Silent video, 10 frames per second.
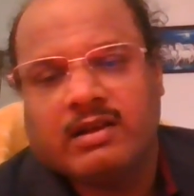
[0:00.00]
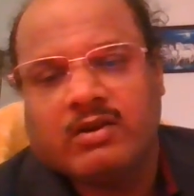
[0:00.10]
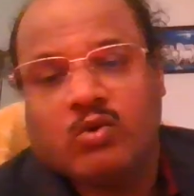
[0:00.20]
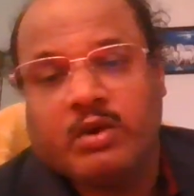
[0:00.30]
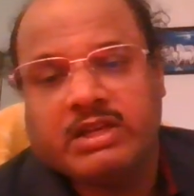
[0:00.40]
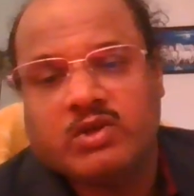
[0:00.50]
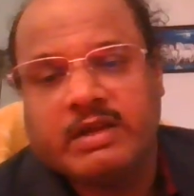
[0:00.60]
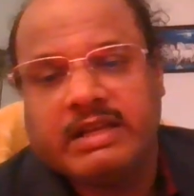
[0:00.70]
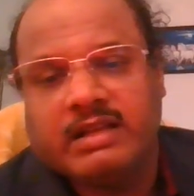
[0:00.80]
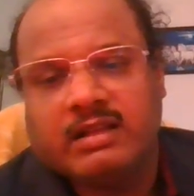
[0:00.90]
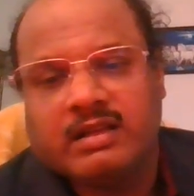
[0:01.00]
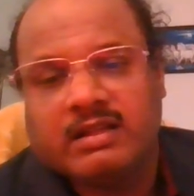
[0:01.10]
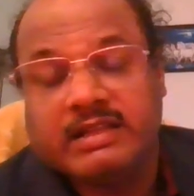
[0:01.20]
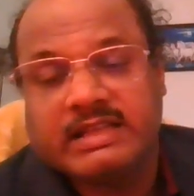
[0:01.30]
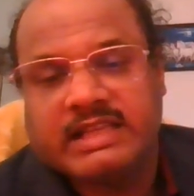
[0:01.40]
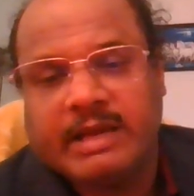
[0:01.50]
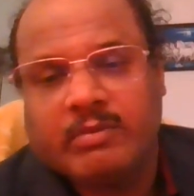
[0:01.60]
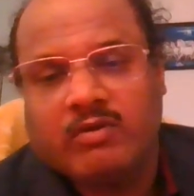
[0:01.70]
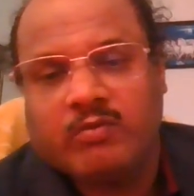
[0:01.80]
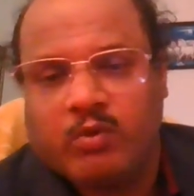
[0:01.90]
who is doing this type
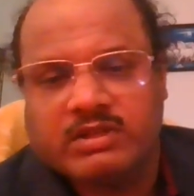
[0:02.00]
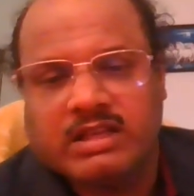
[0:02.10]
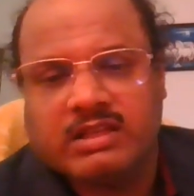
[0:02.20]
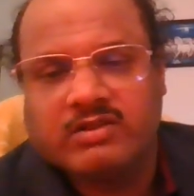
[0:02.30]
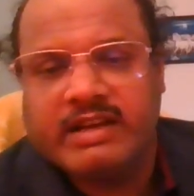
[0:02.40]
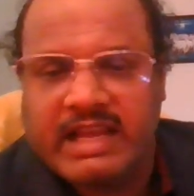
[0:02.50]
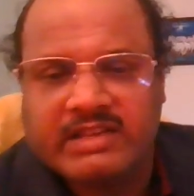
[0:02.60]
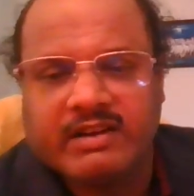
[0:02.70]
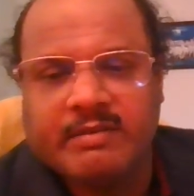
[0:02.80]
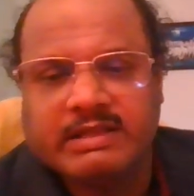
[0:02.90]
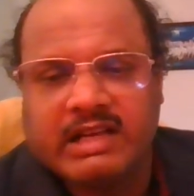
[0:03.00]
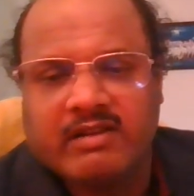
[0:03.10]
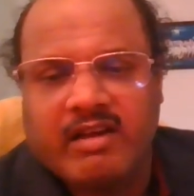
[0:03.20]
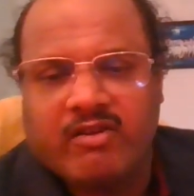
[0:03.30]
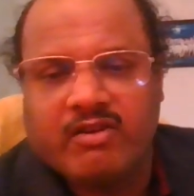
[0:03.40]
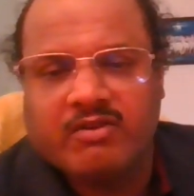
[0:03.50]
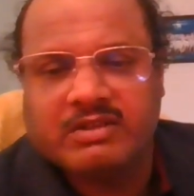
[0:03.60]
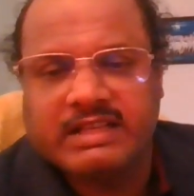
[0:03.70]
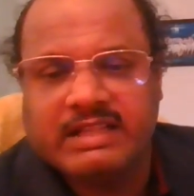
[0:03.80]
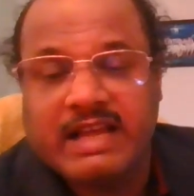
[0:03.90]
of process. So in next video basically we are going to
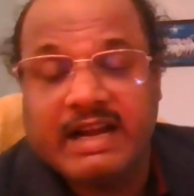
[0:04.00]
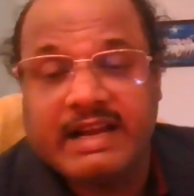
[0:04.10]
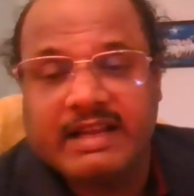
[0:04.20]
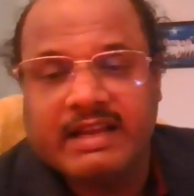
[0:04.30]
see that